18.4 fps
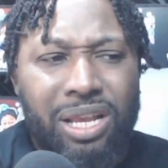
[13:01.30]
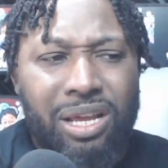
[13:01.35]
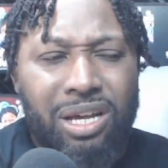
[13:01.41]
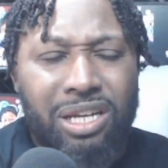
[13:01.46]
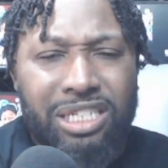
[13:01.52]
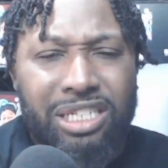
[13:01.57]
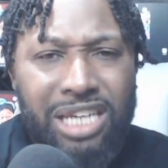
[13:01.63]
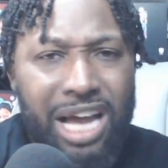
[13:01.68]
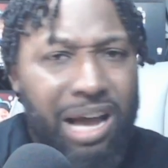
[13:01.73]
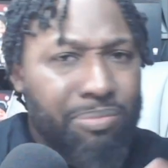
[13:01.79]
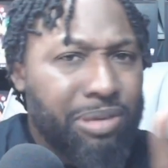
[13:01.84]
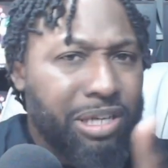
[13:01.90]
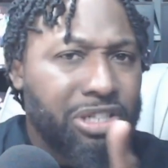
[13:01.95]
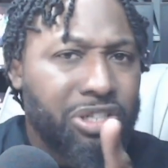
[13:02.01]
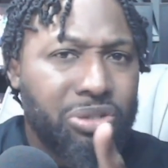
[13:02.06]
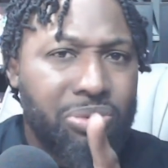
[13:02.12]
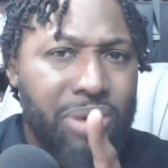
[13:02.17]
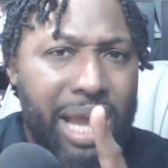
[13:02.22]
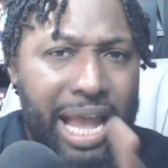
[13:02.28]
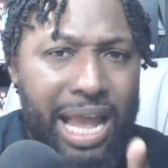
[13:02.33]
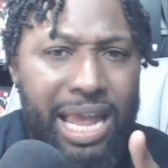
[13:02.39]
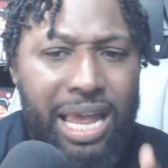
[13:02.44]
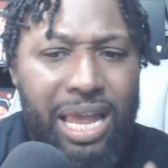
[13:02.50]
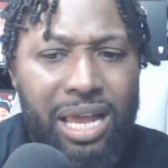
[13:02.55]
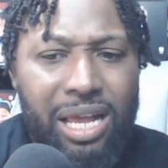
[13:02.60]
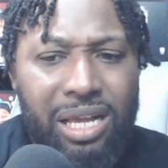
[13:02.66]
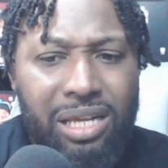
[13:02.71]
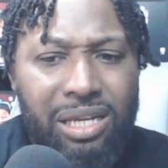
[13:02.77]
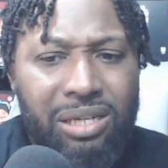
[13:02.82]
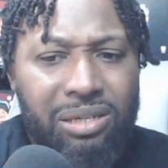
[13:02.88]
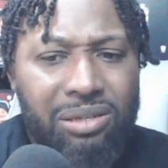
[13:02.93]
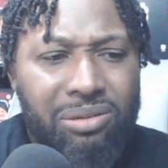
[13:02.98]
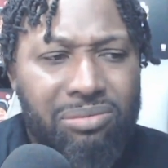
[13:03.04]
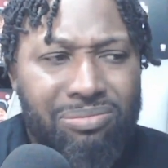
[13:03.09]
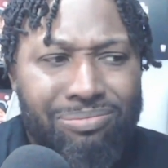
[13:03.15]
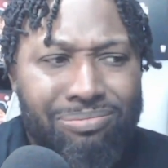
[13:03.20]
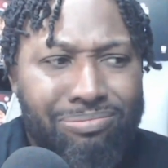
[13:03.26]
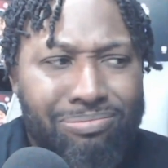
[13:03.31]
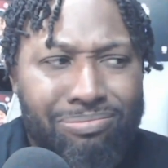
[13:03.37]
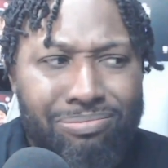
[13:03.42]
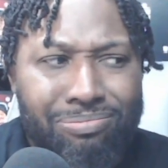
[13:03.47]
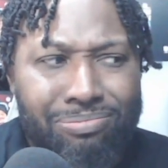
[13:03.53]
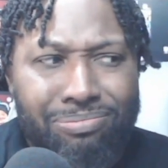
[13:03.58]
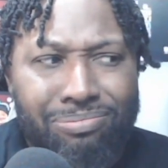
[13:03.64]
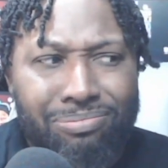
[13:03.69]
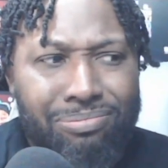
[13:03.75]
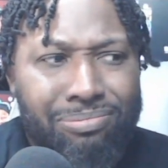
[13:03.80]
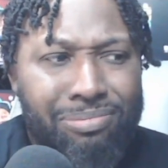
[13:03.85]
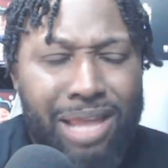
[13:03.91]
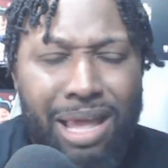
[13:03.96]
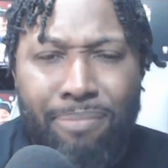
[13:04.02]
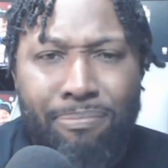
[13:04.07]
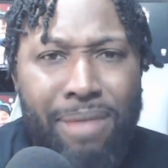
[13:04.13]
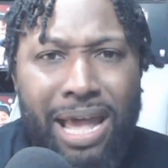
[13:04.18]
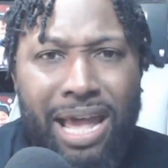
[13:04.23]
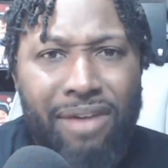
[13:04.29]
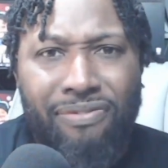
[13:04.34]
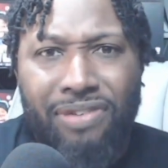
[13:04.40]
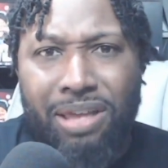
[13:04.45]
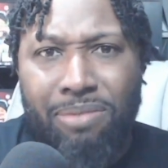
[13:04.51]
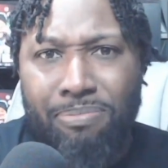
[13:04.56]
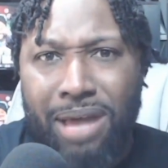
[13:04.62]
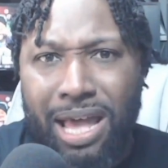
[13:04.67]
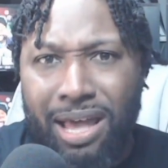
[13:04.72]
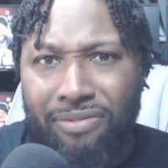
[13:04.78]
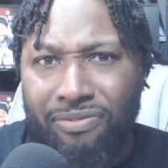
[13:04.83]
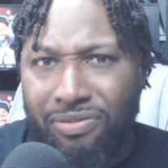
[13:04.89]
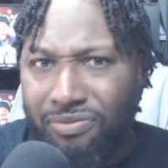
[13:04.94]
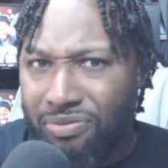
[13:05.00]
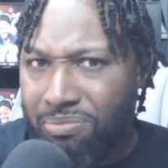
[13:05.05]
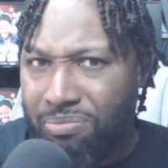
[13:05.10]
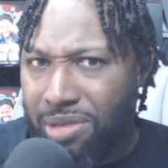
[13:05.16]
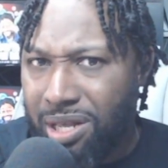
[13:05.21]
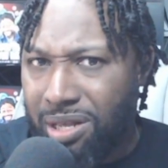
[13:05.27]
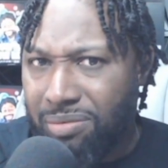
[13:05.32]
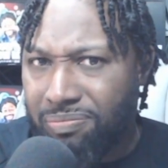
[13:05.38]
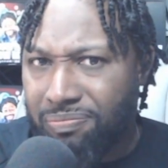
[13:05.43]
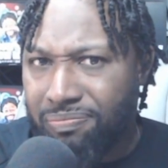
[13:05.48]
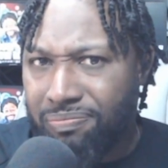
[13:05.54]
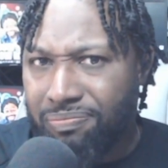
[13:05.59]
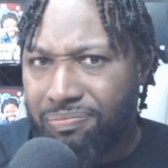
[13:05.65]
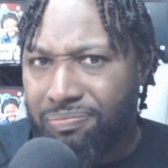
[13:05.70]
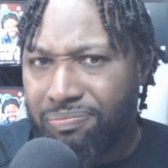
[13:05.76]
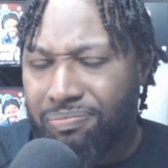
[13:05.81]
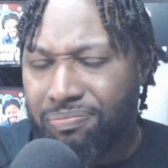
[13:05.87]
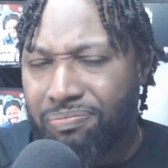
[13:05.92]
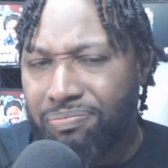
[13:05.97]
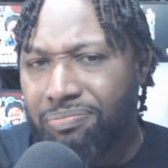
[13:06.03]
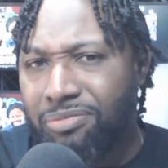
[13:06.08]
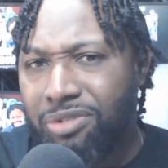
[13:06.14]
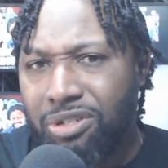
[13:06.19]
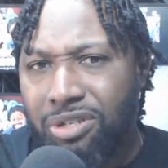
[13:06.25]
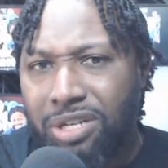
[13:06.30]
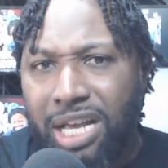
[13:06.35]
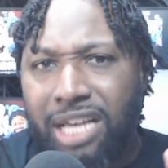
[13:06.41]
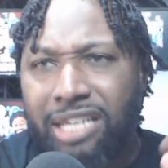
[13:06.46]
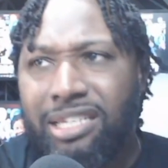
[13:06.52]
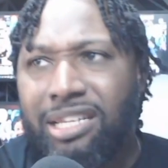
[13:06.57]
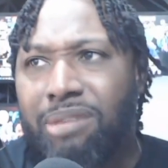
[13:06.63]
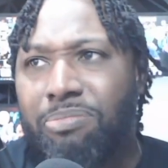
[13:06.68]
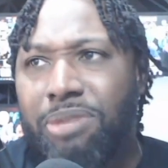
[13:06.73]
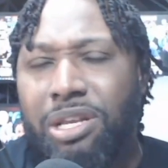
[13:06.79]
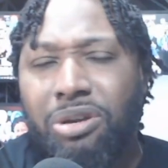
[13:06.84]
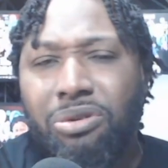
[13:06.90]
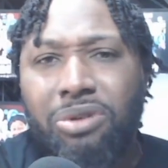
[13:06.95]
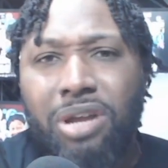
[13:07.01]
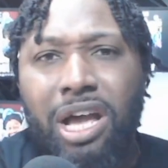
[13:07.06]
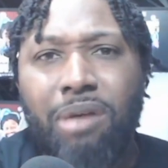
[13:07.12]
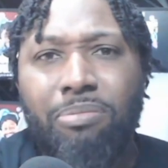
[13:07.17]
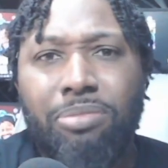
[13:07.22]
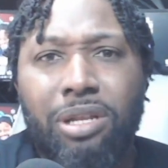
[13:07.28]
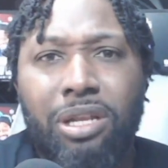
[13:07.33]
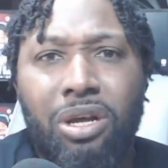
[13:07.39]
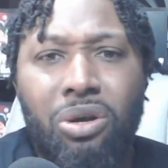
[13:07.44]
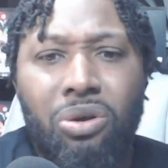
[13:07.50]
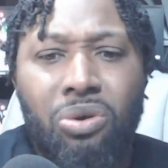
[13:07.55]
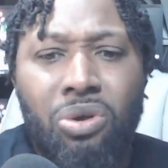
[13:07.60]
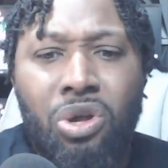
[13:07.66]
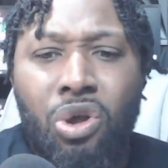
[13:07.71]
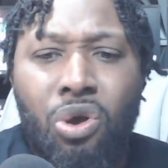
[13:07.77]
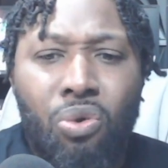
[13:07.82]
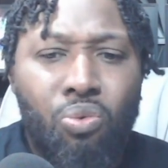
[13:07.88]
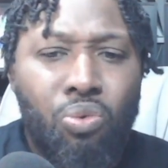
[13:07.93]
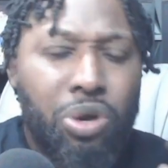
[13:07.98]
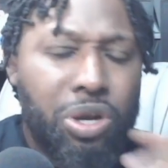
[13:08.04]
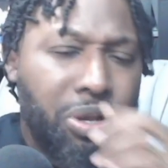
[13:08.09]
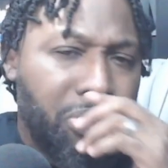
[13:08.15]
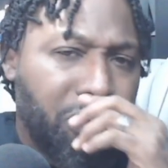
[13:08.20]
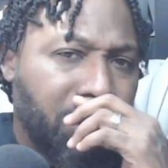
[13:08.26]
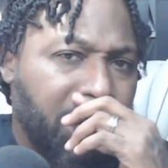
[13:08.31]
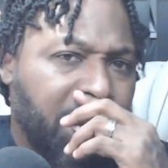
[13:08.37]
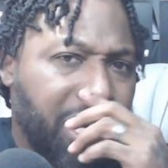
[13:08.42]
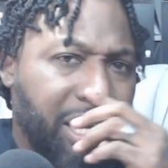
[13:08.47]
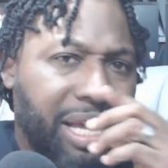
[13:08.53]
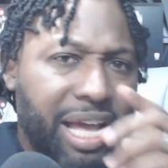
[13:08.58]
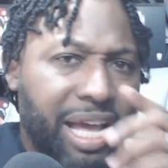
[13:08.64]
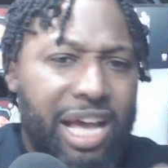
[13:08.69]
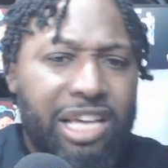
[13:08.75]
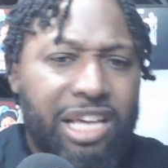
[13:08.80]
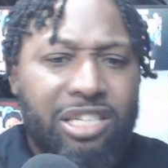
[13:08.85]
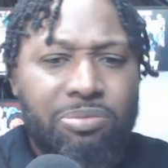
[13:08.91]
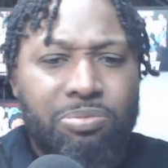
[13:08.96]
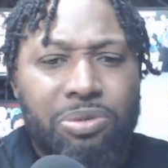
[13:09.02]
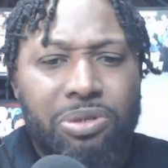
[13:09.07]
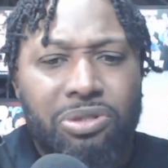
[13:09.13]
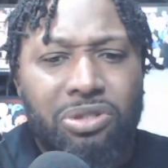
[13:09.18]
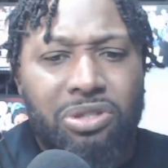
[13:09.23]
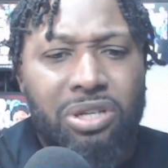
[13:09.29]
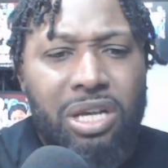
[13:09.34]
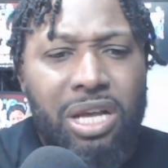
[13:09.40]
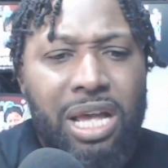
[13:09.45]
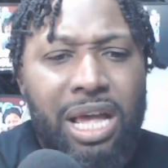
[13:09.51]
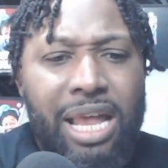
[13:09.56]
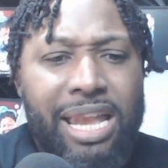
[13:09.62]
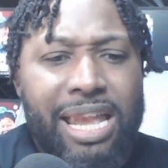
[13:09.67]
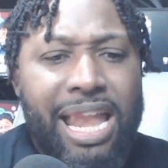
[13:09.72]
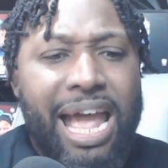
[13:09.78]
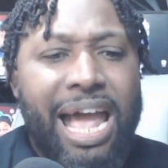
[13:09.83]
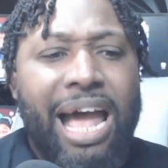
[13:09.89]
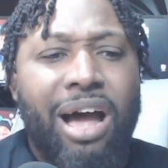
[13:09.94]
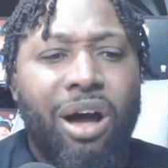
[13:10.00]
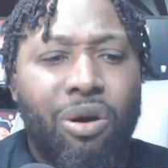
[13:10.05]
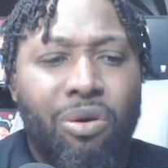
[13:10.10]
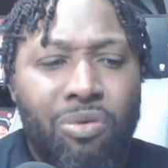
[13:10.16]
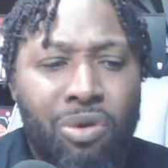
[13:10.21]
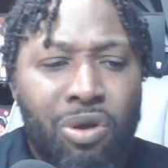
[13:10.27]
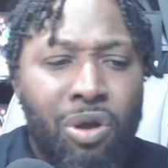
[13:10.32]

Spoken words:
a job that you hate, that math ain't mathing for me. You guys let me know down below. What do you think of Kaspa's now